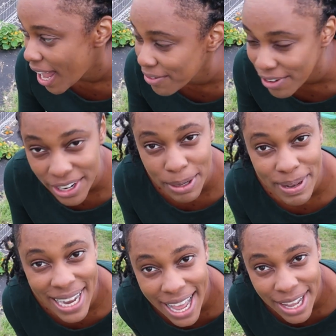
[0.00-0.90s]
I've already
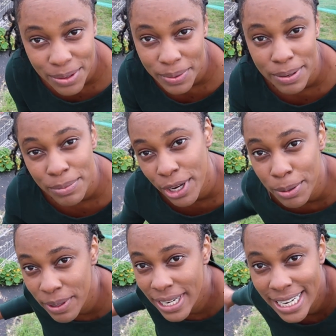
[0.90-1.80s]
planned what I'm going
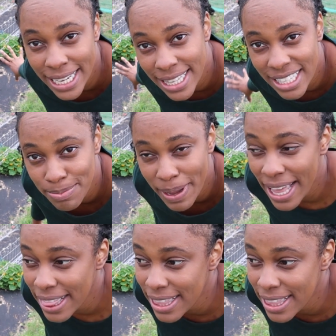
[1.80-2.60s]
to put in this bed.